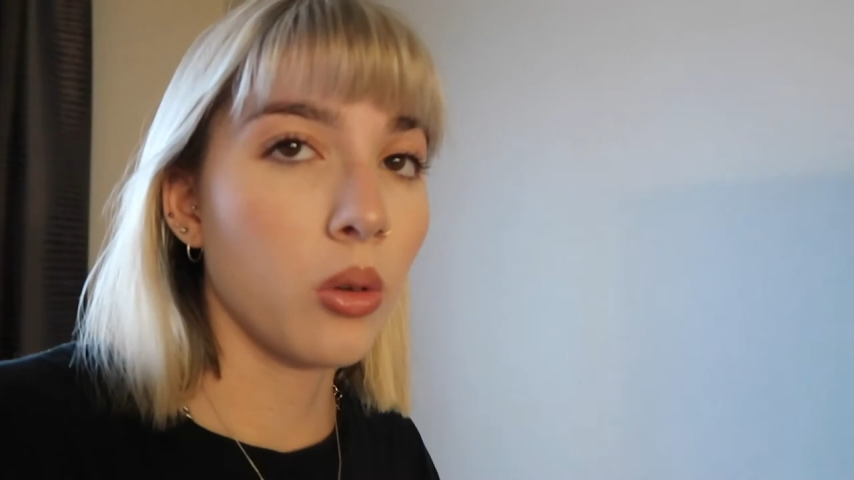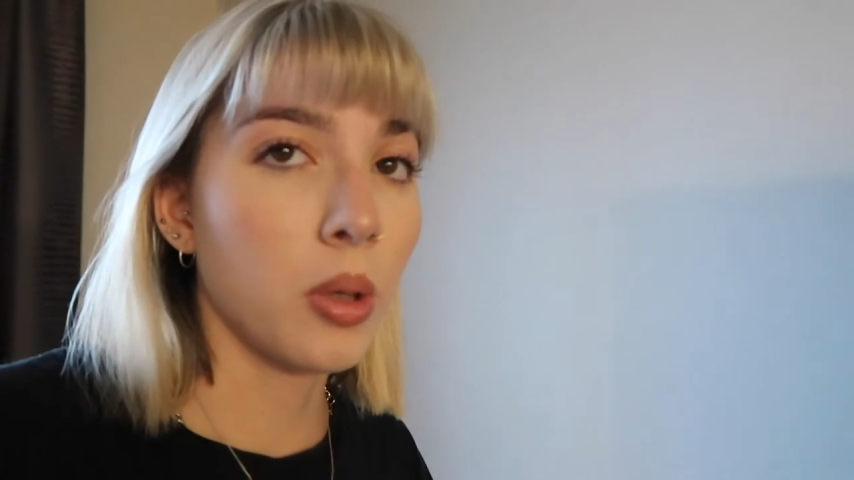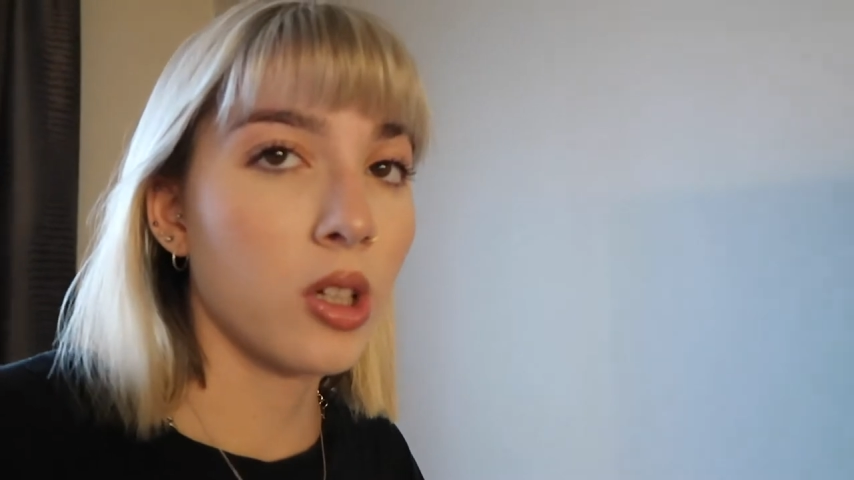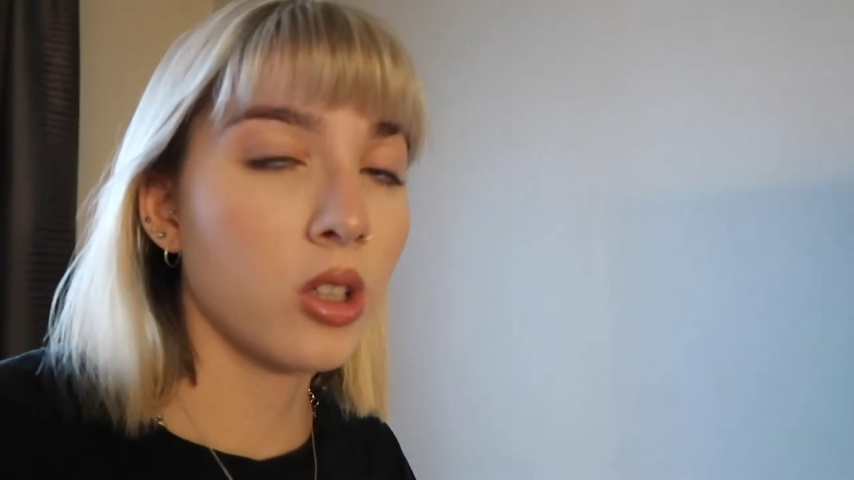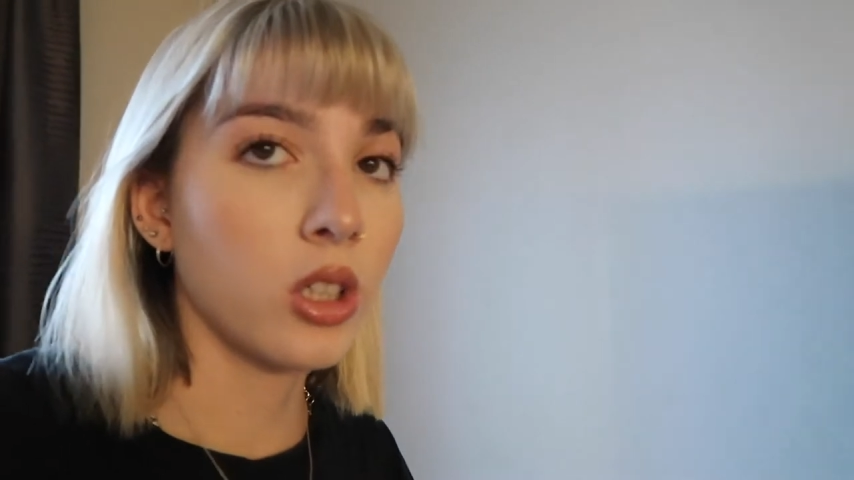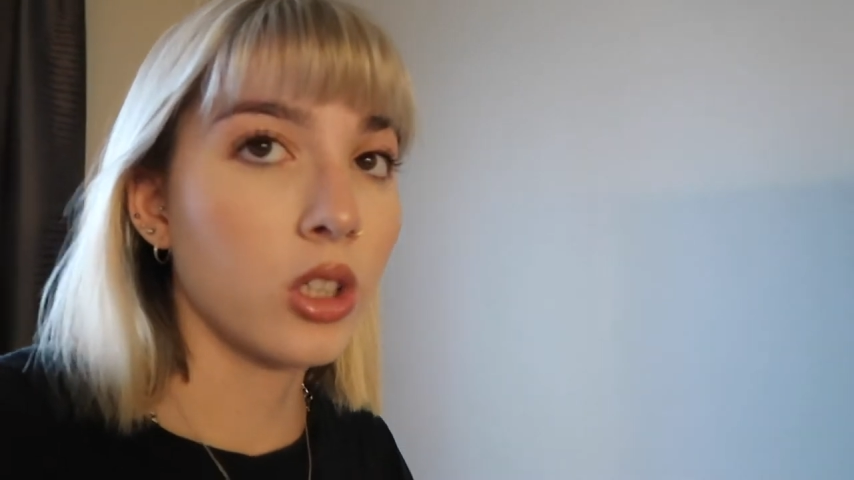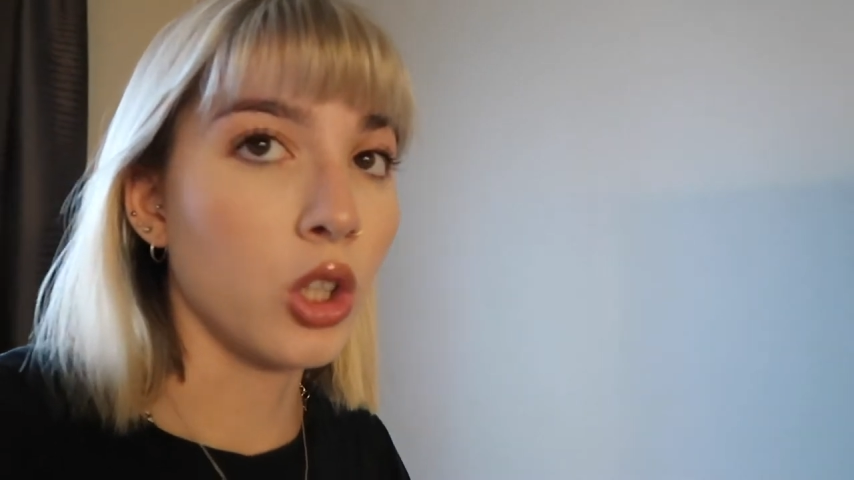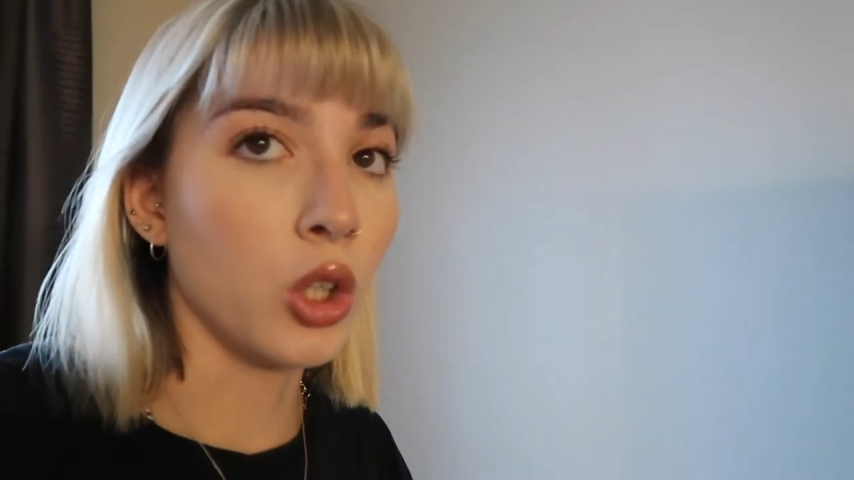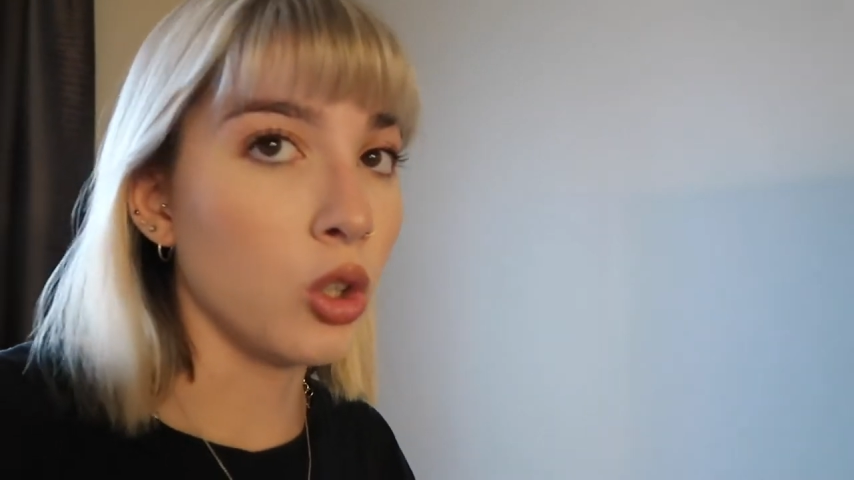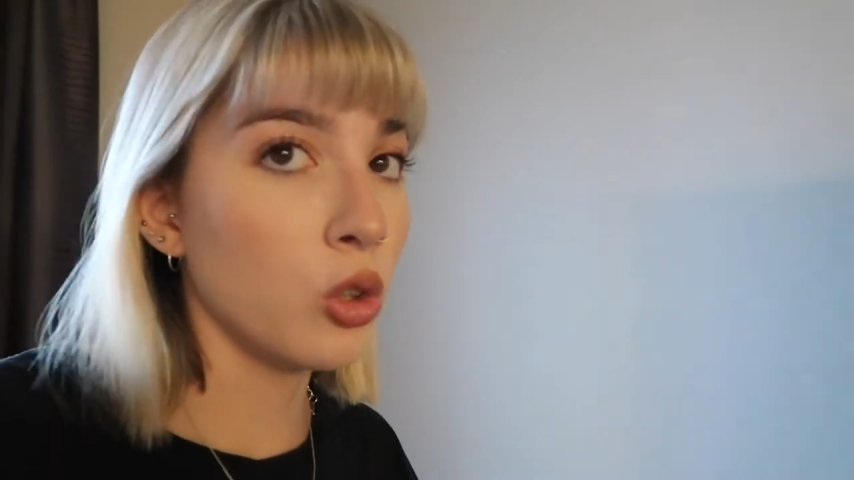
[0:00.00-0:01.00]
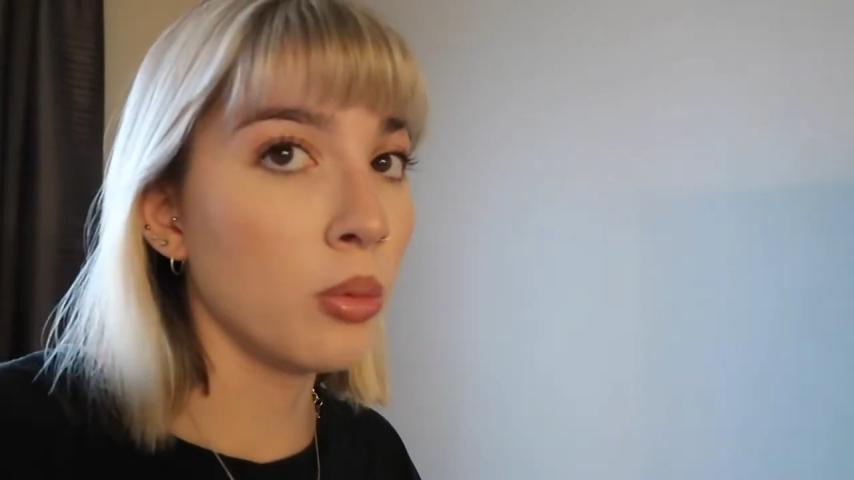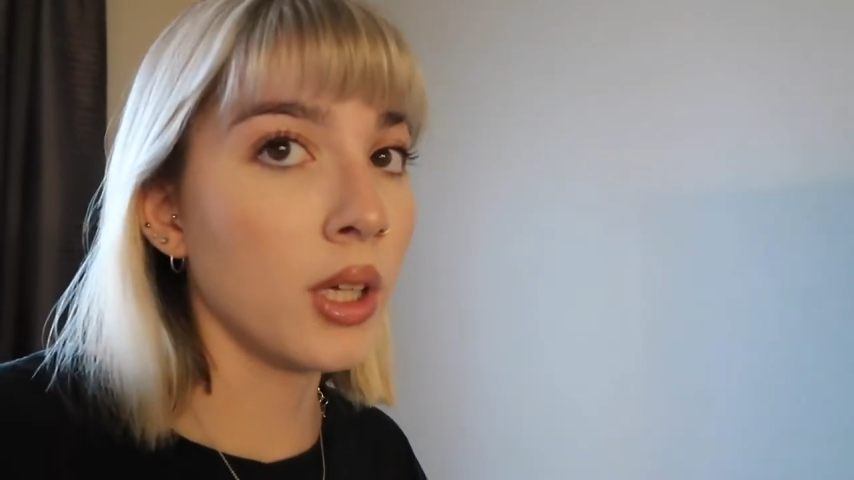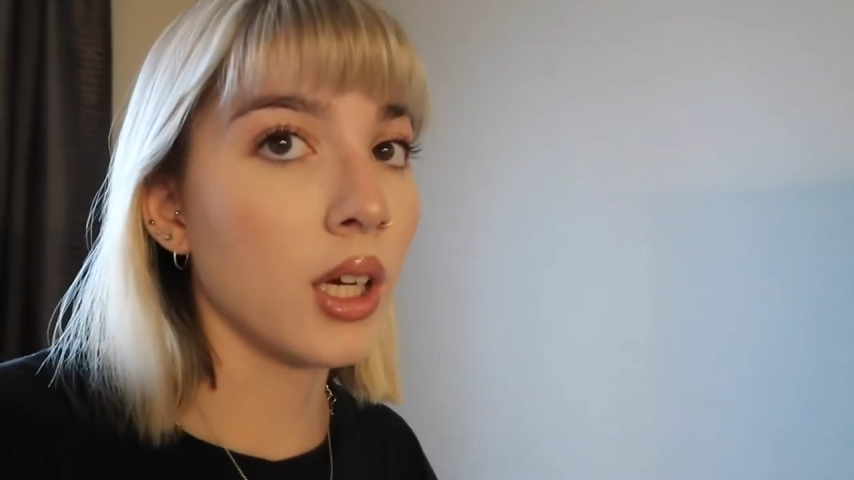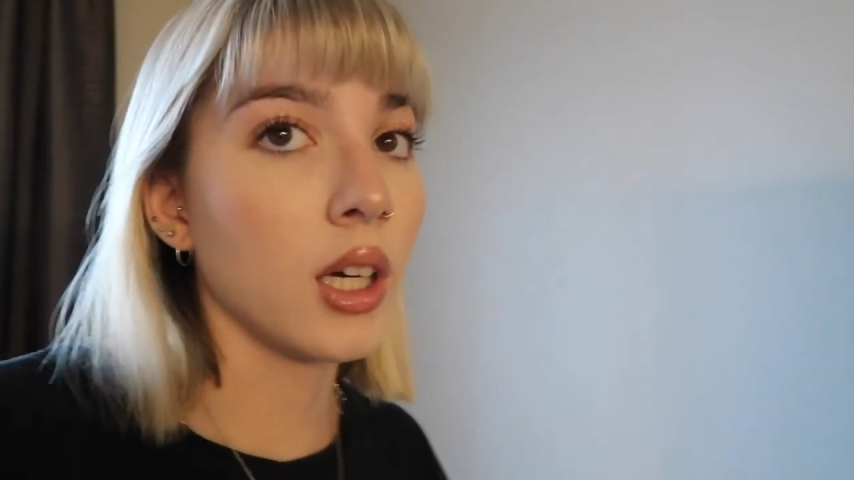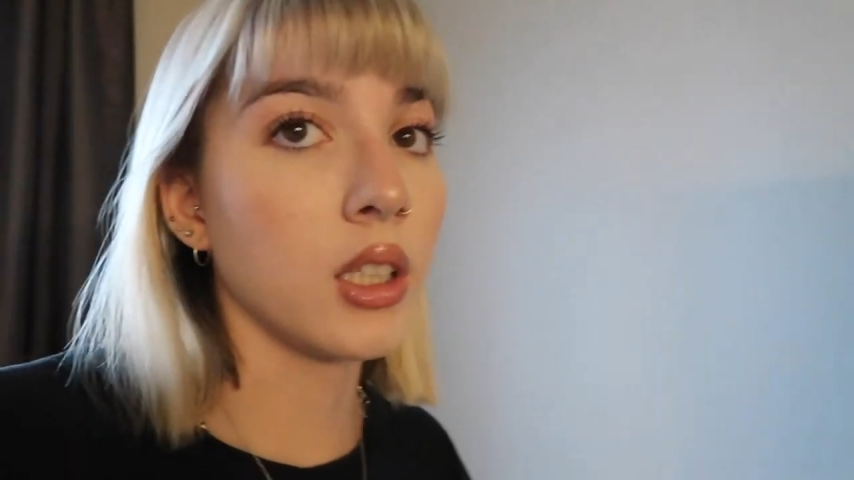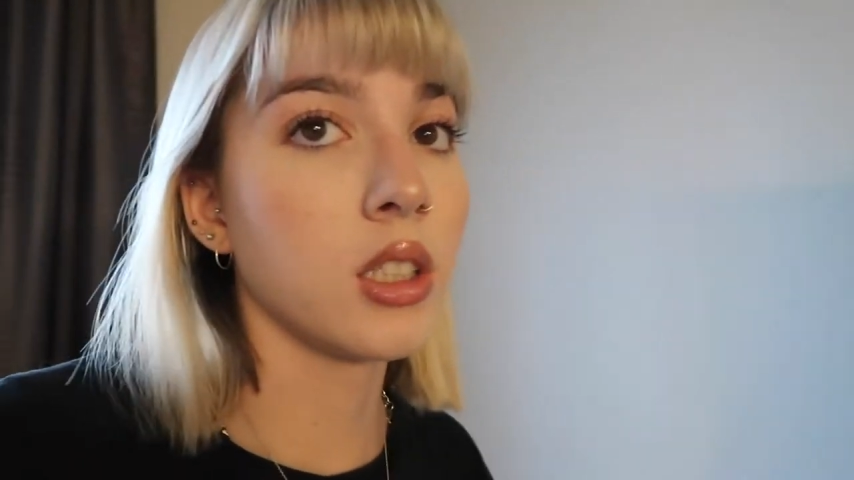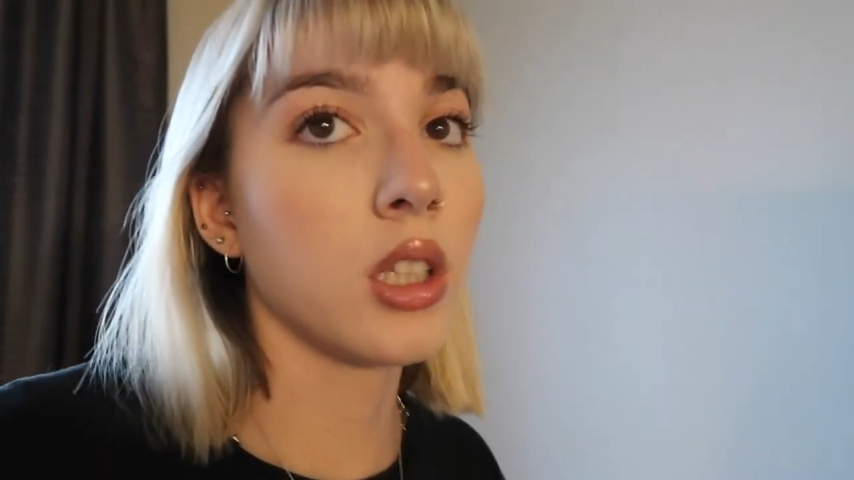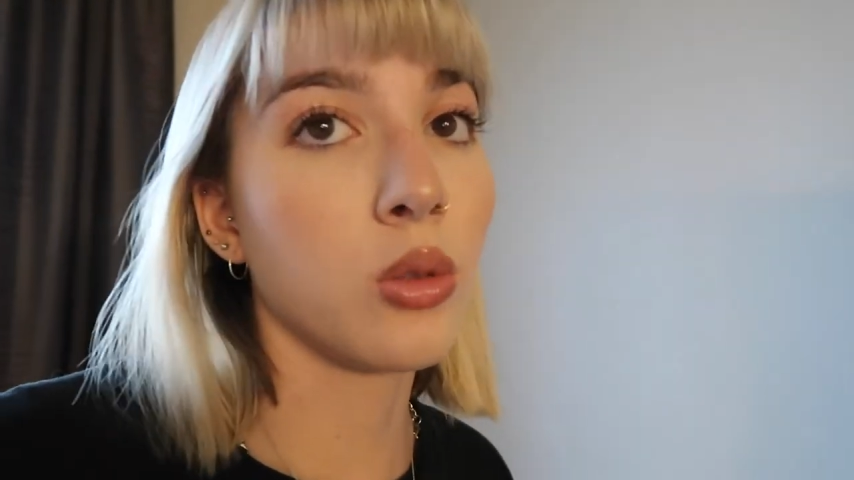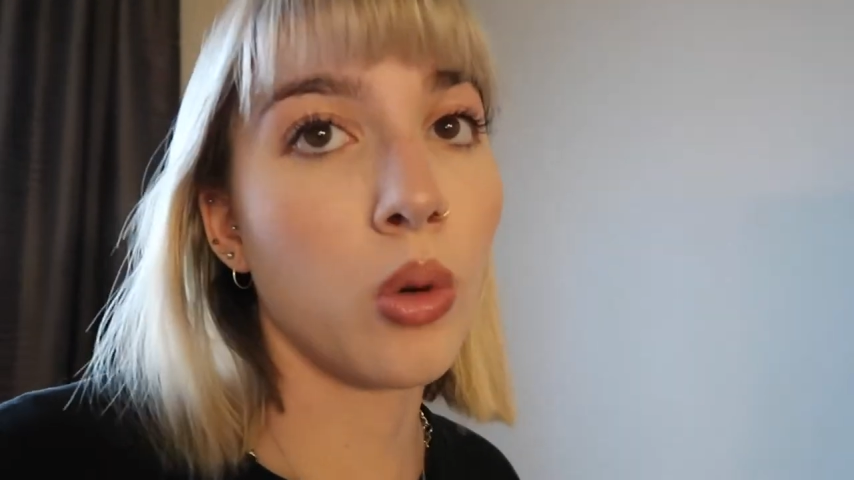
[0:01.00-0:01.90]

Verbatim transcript: a bit early too because this